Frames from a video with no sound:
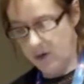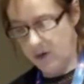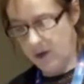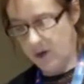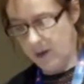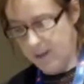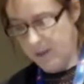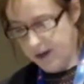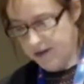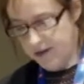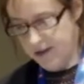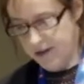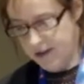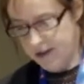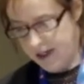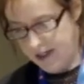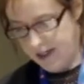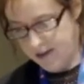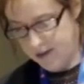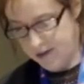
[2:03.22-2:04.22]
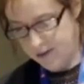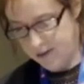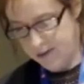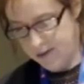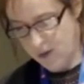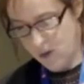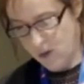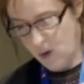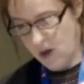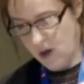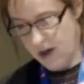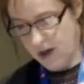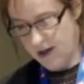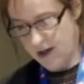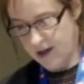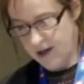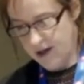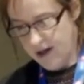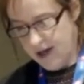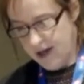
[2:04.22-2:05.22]
to give you a bit of a taste
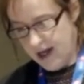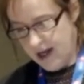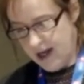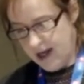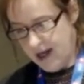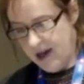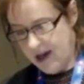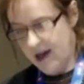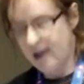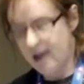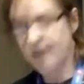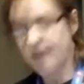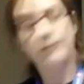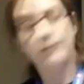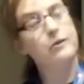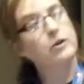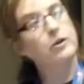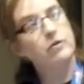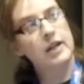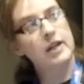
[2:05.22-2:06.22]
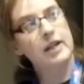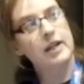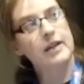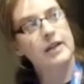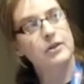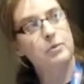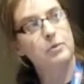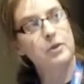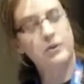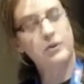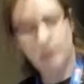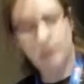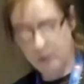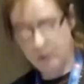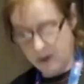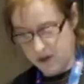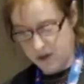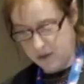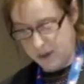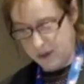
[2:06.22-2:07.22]
for, uh, for Greenland's
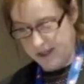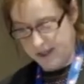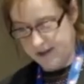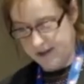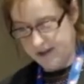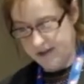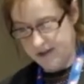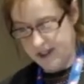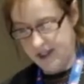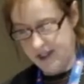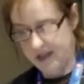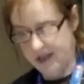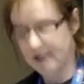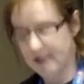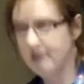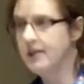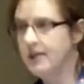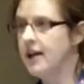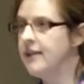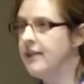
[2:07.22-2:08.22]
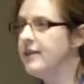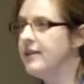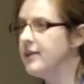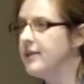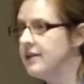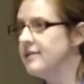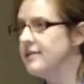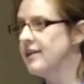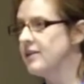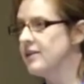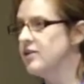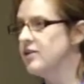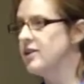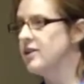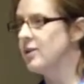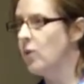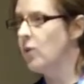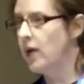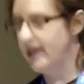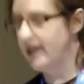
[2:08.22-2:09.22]
mineral prospectivity and that
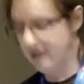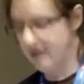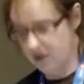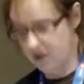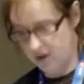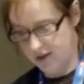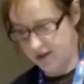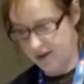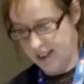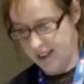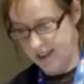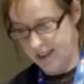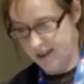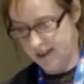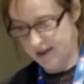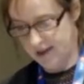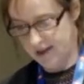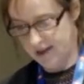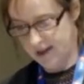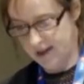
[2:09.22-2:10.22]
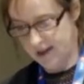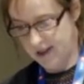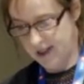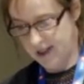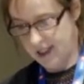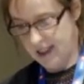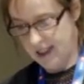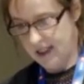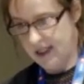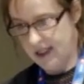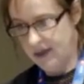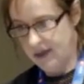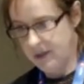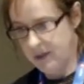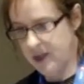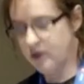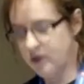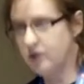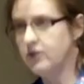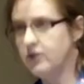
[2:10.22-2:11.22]
it's actually quite interesting.
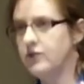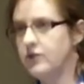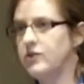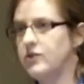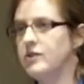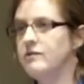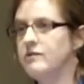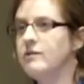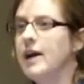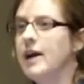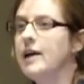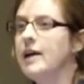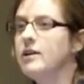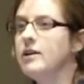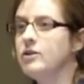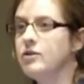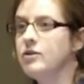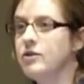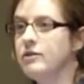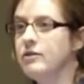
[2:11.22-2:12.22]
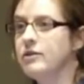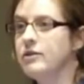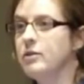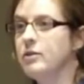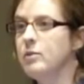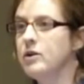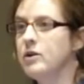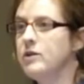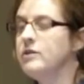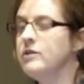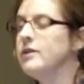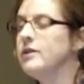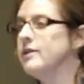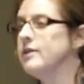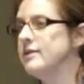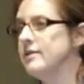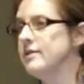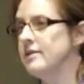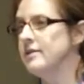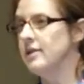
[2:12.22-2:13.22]
But it's not just the range of
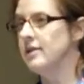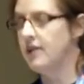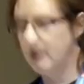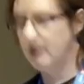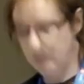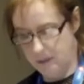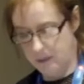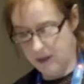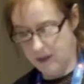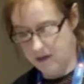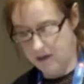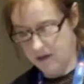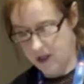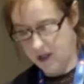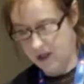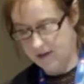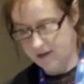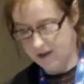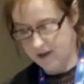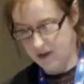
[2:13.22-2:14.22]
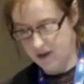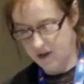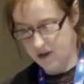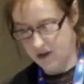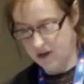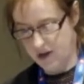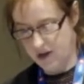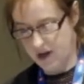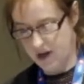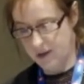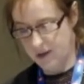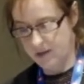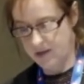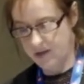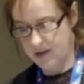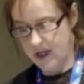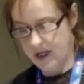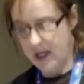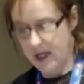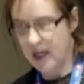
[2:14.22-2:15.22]
commodities and mineralisation
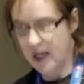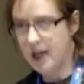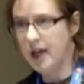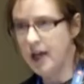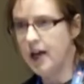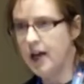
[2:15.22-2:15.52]
types.